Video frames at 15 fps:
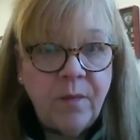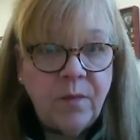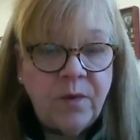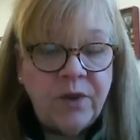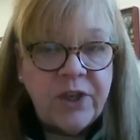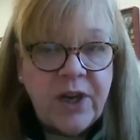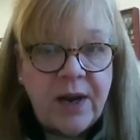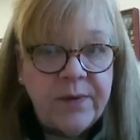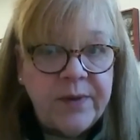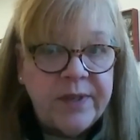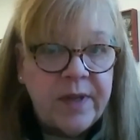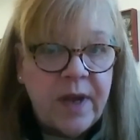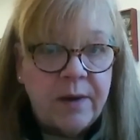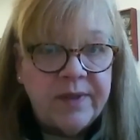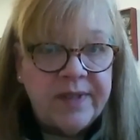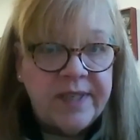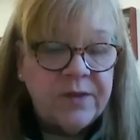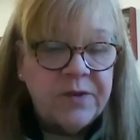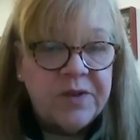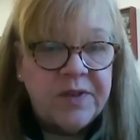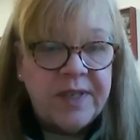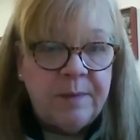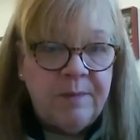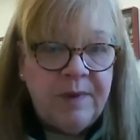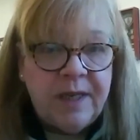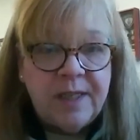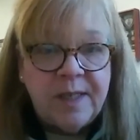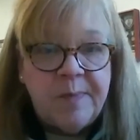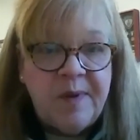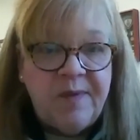which I always thought was interesting,
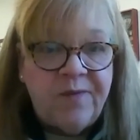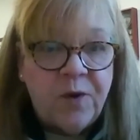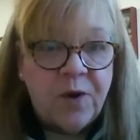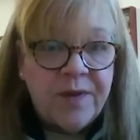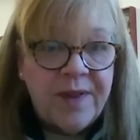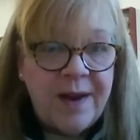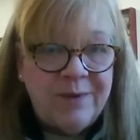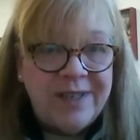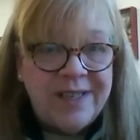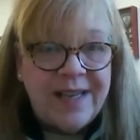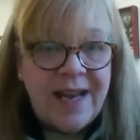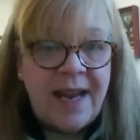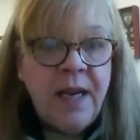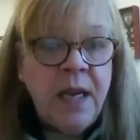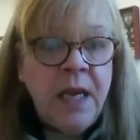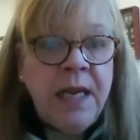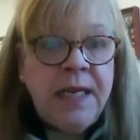because before they would say,